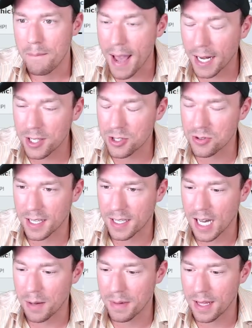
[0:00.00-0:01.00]
Magnezone's going to
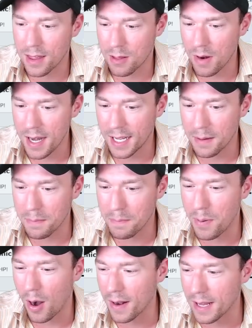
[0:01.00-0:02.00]
come in, threatening a
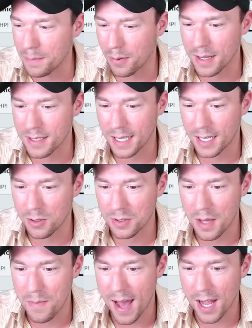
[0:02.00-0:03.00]
Body Press, I can
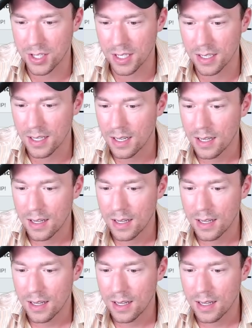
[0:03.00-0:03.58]
only imagine.